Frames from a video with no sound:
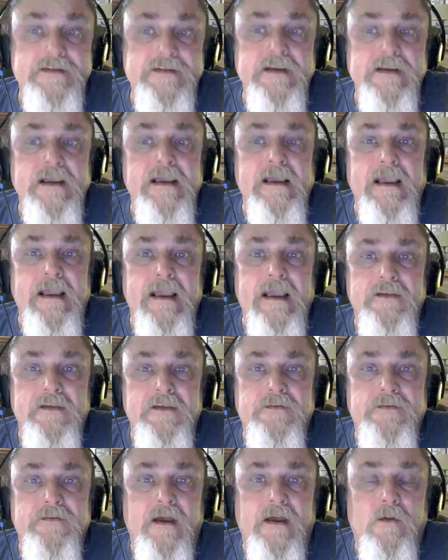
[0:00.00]
as
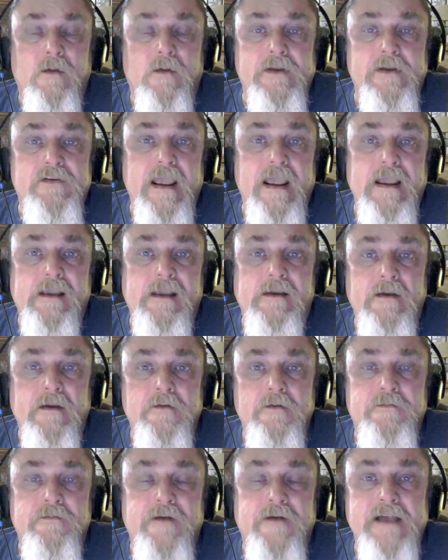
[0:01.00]
uh, we take
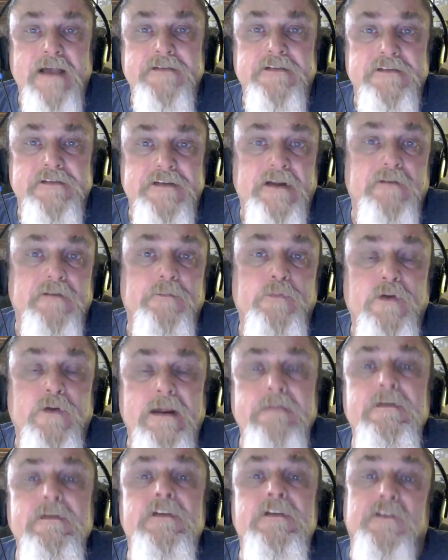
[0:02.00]
fossils that have
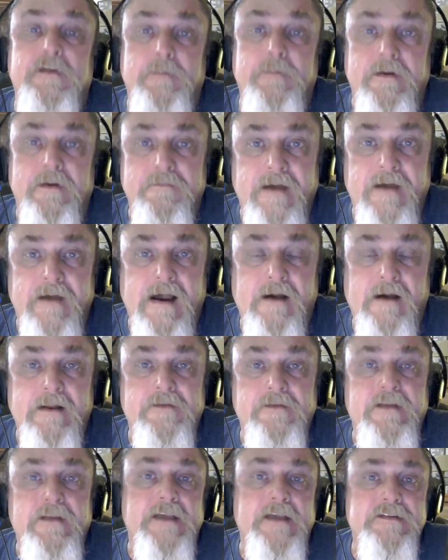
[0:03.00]
previously been found and
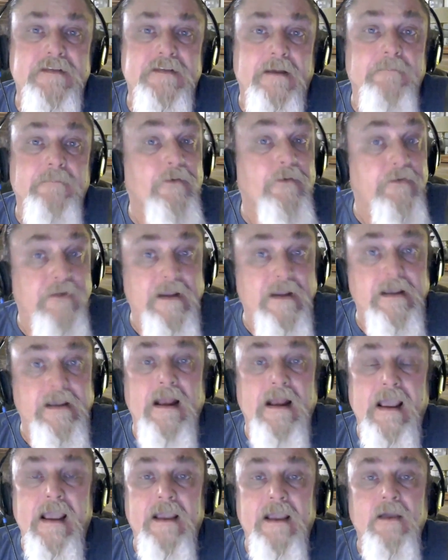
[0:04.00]
test them for
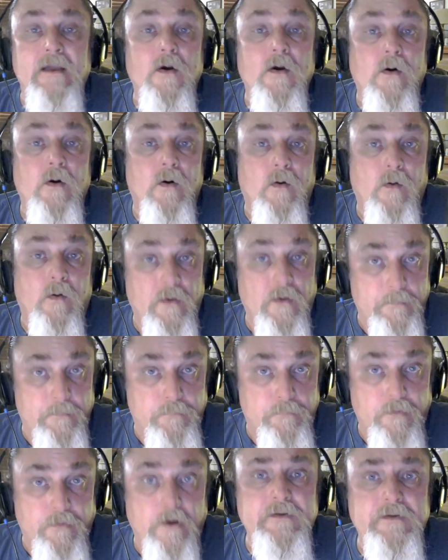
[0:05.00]
dna or
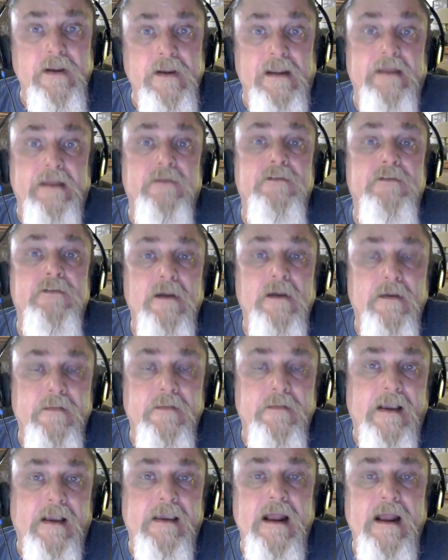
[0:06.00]
proteins that
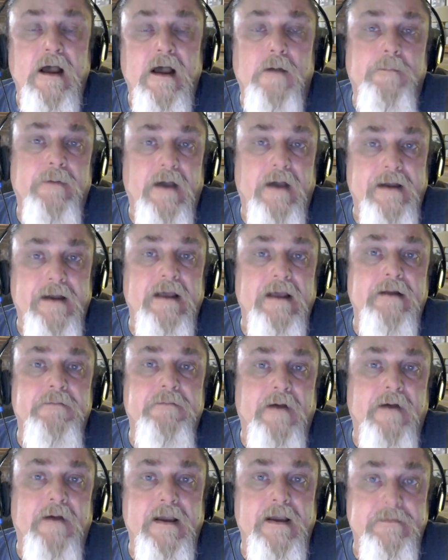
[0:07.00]
can help
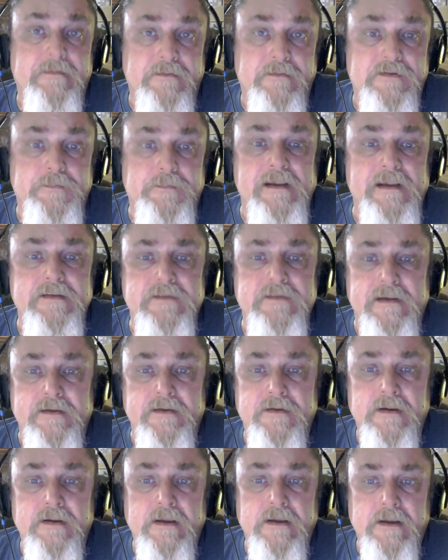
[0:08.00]
identify the species
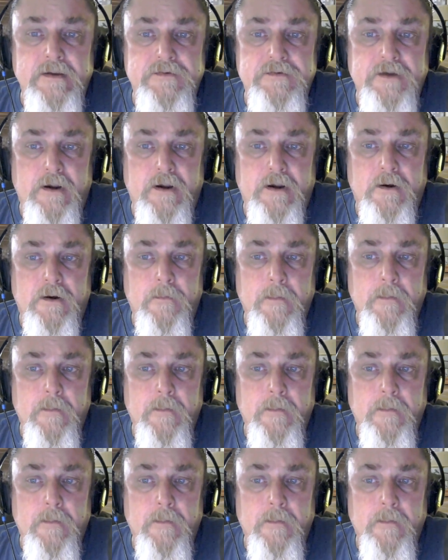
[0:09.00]
so